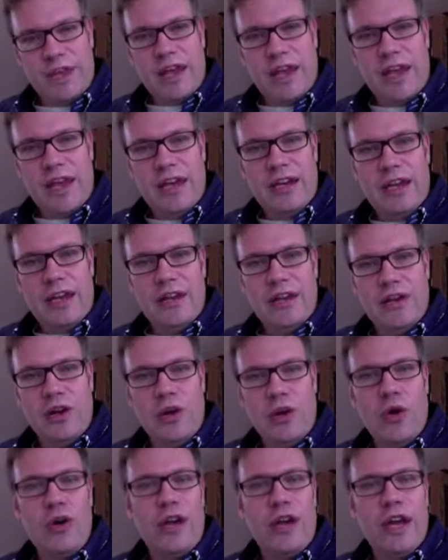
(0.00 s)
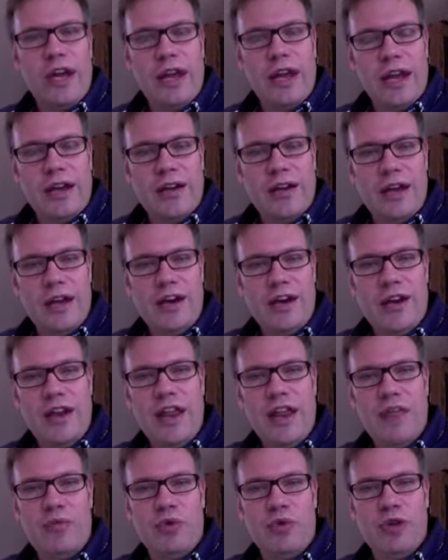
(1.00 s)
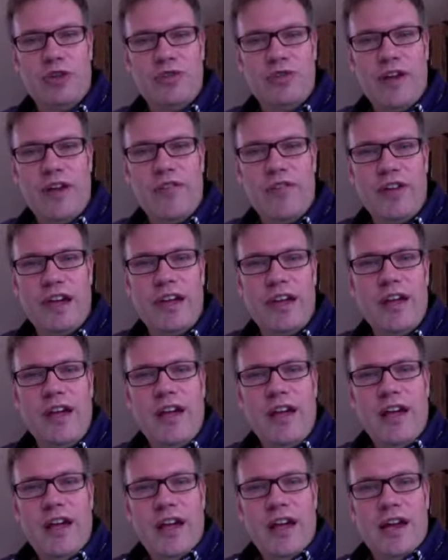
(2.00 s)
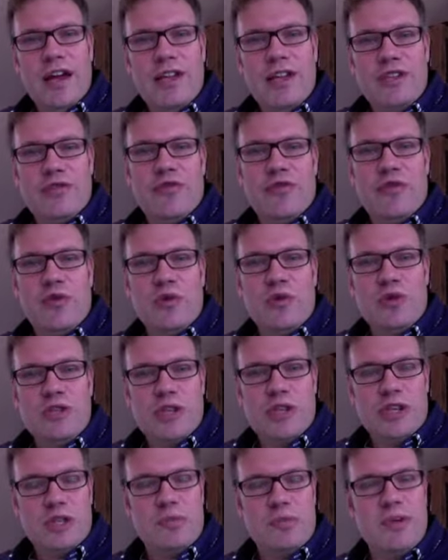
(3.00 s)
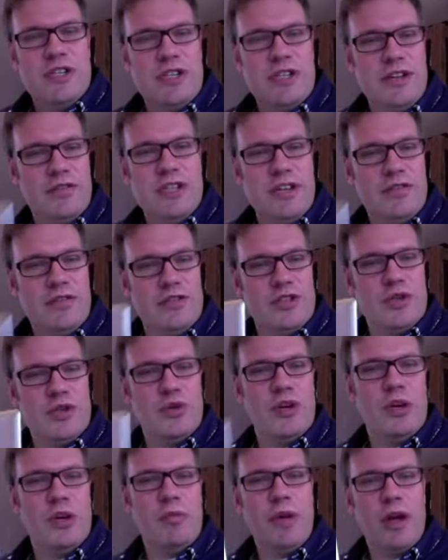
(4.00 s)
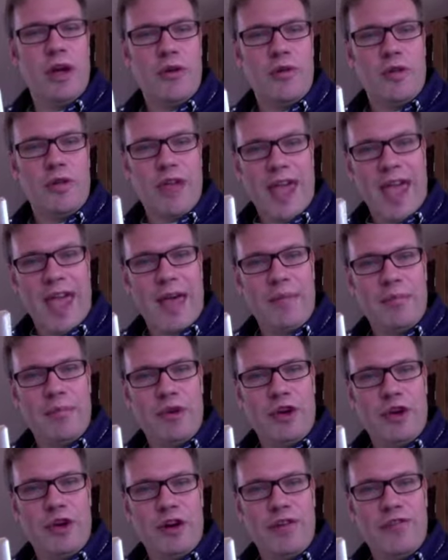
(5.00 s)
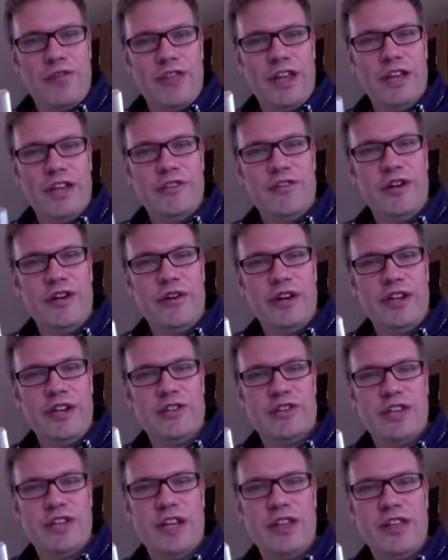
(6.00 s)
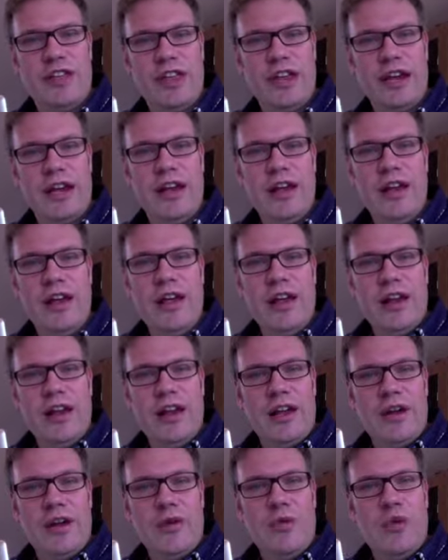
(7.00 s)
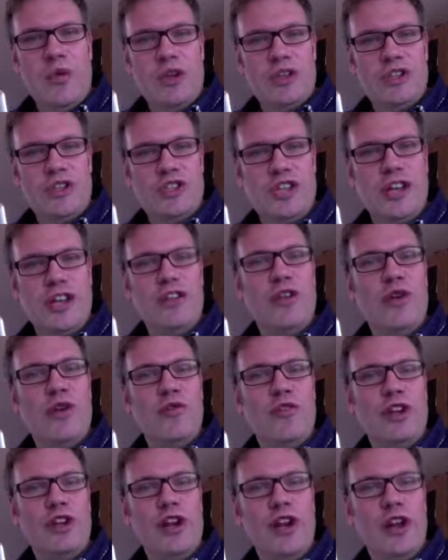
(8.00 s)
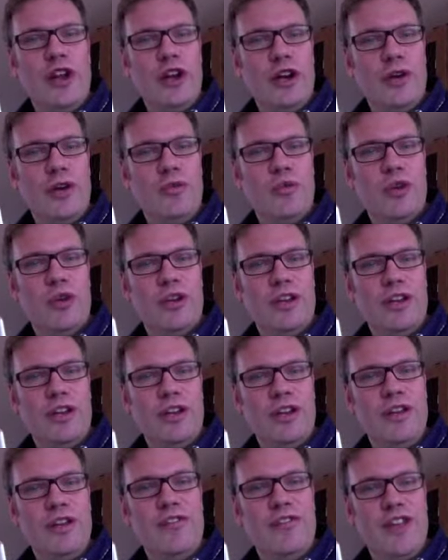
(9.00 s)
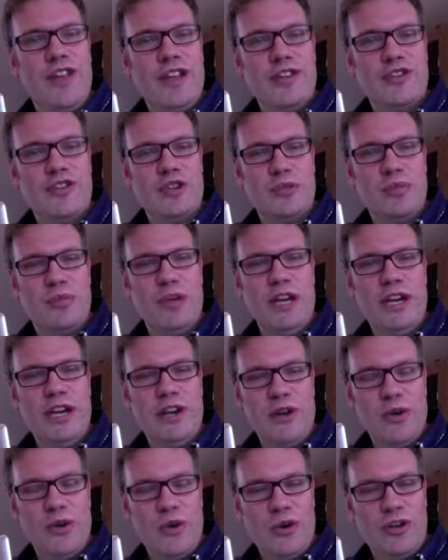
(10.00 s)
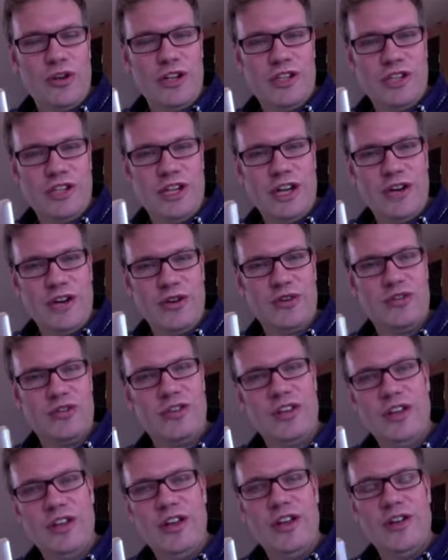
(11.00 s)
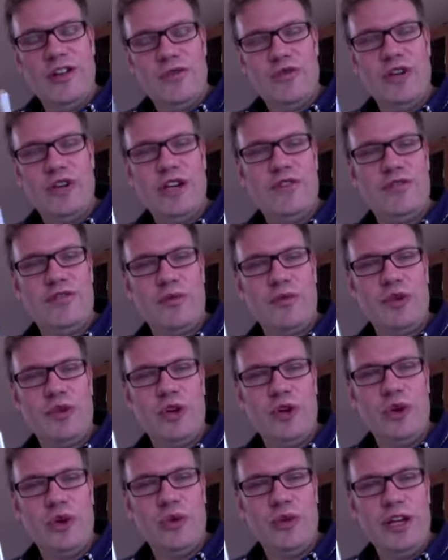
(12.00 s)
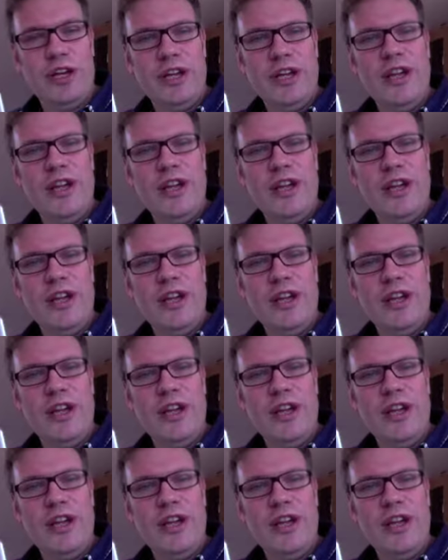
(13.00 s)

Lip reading: in the logging and the network traffic. And it's, of course, especially if you're talking about app kind of thing, very interesting thing, like what's sent over the line, what events are being logged that you cannot read from the GUI,